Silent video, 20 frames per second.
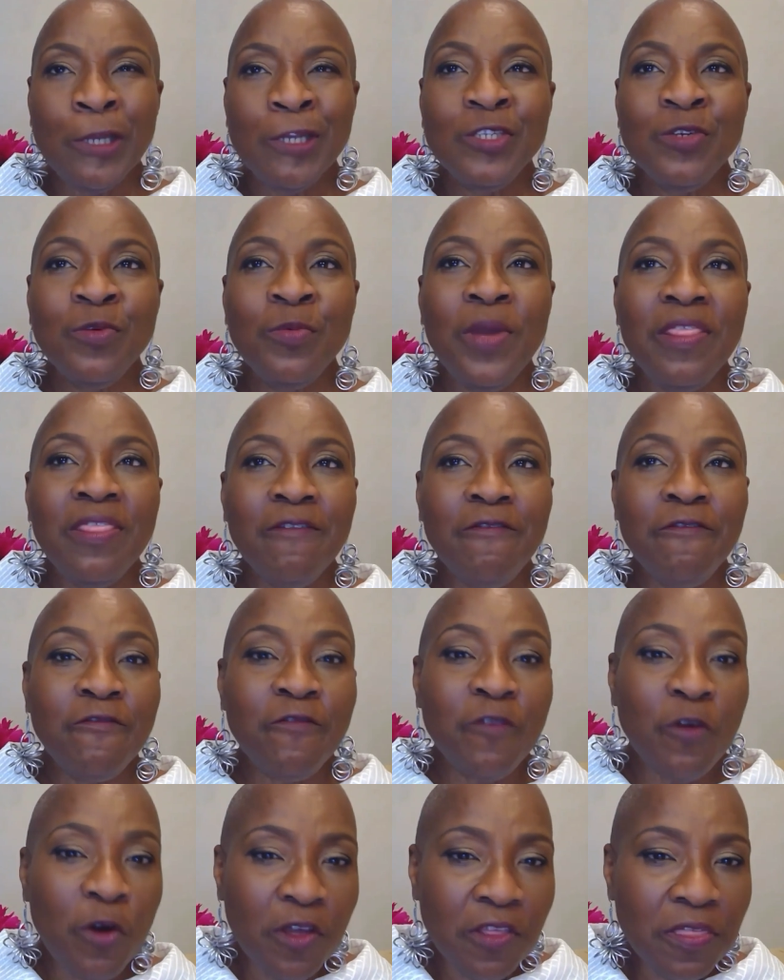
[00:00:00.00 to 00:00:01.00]
So when the
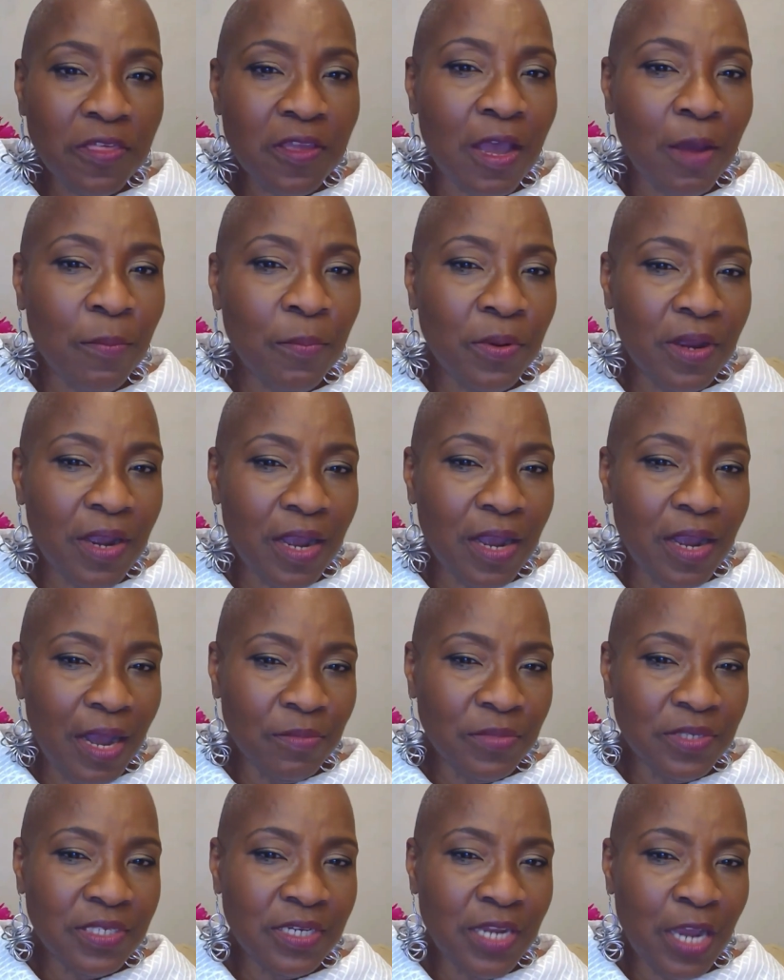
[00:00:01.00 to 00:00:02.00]
fourth couple
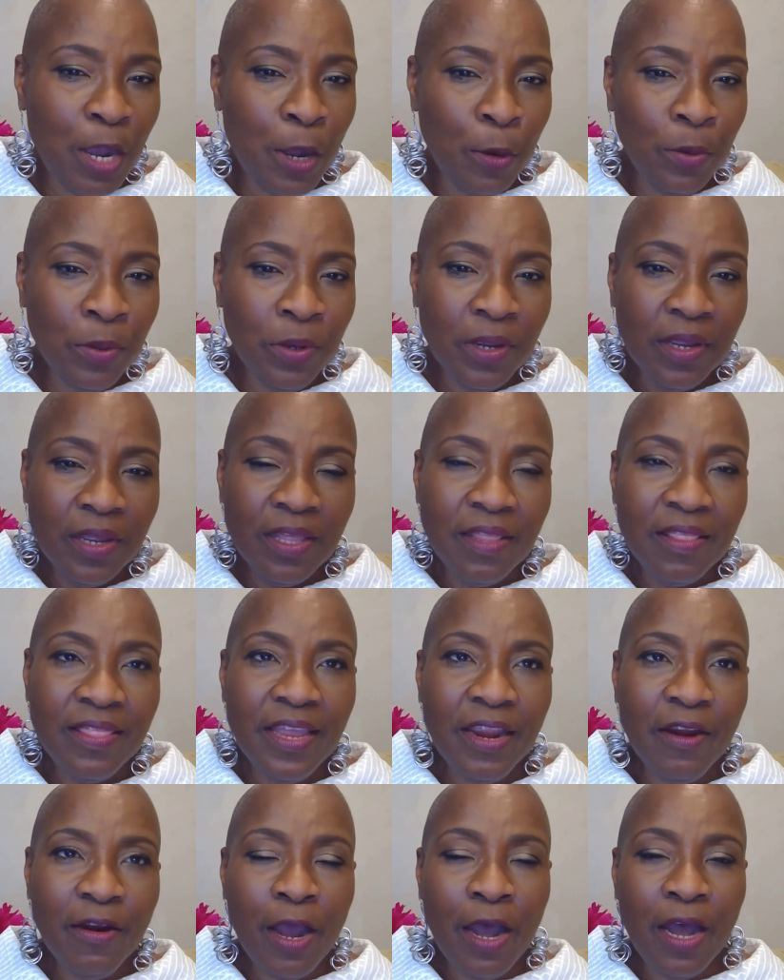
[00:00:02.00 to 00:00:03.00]
comes now,
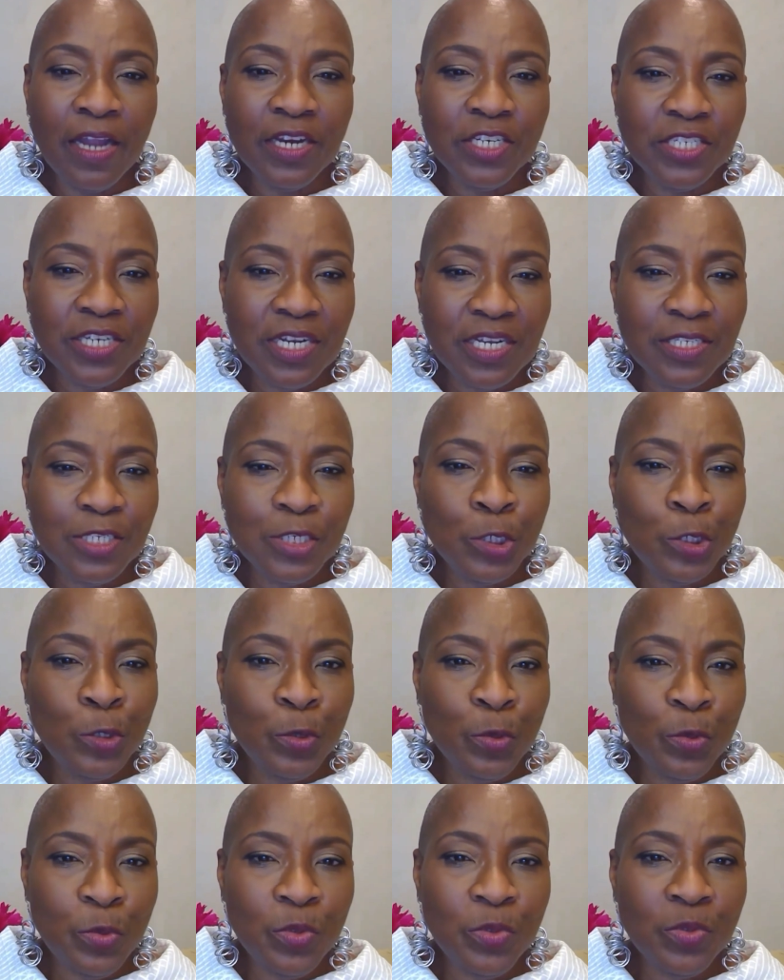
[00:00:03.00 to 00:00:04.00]
there are just
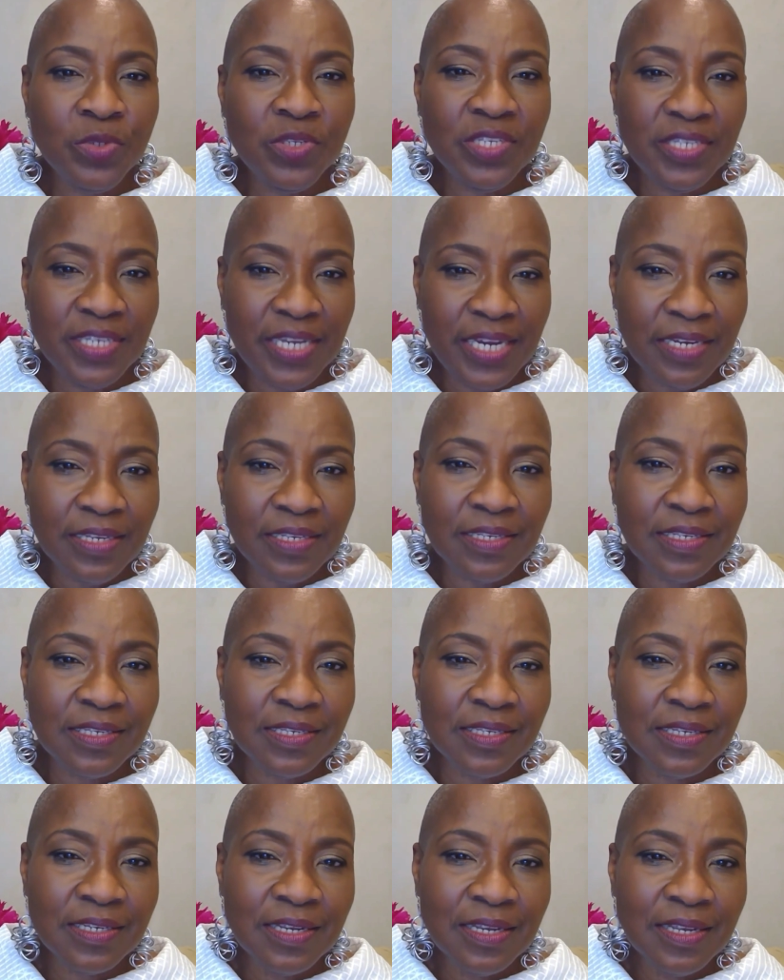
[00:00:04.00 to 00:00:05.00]
2
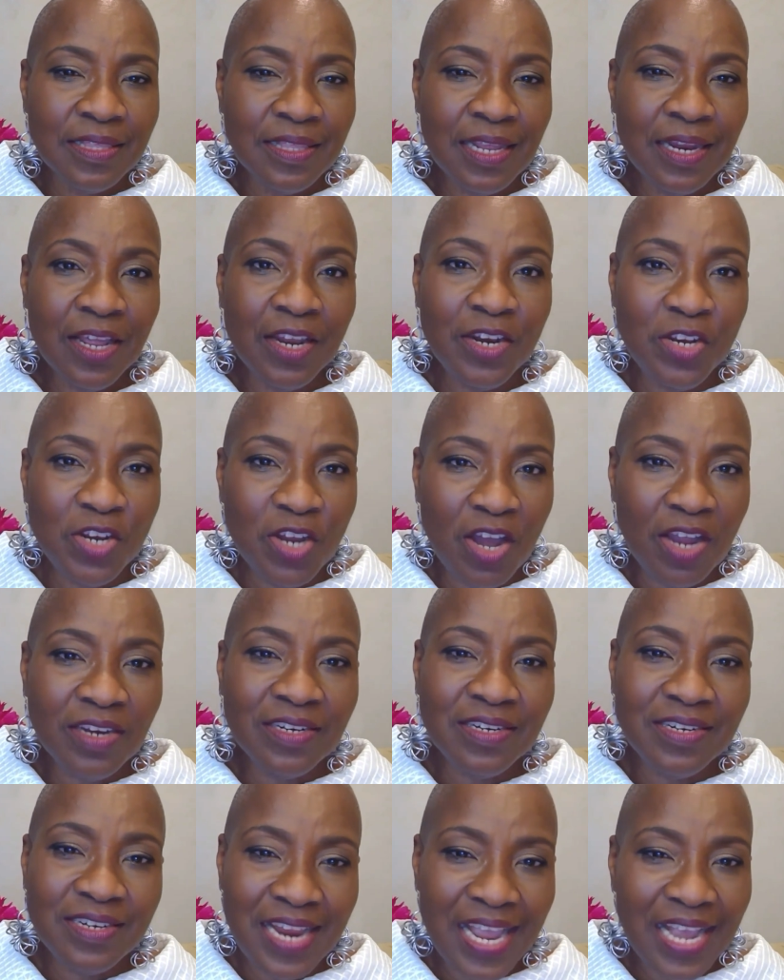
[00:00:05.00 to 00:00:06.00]
seats that are
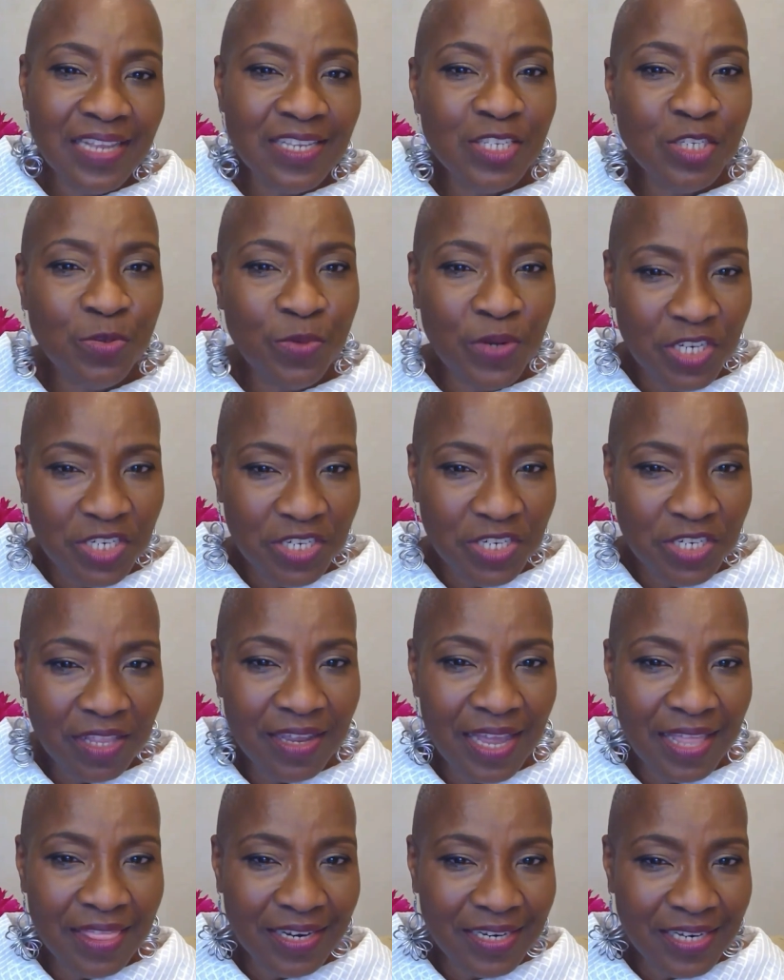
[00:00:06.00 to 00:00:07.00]
not next to each
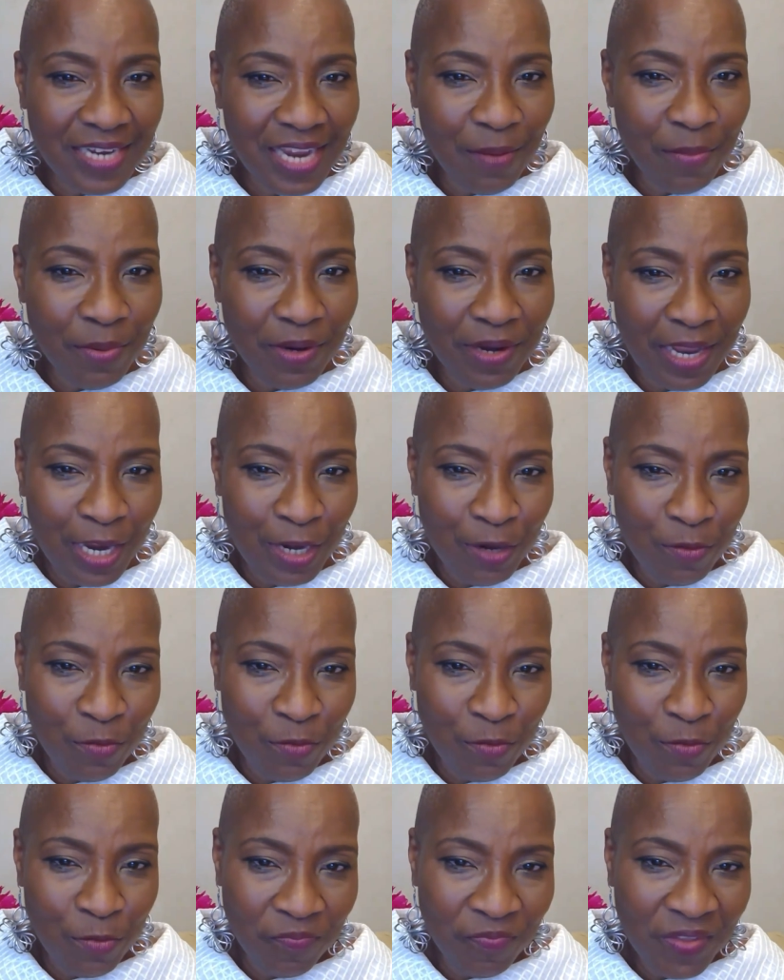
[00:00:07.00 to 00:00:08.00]
other at the table
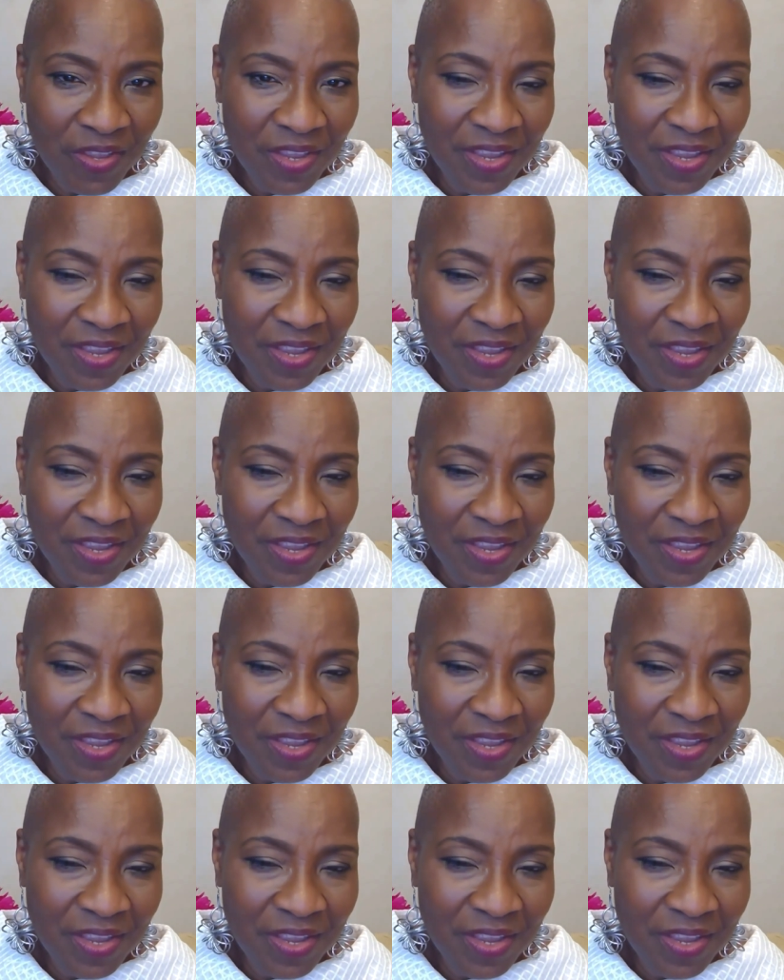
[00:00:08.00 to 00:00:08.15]
anymore.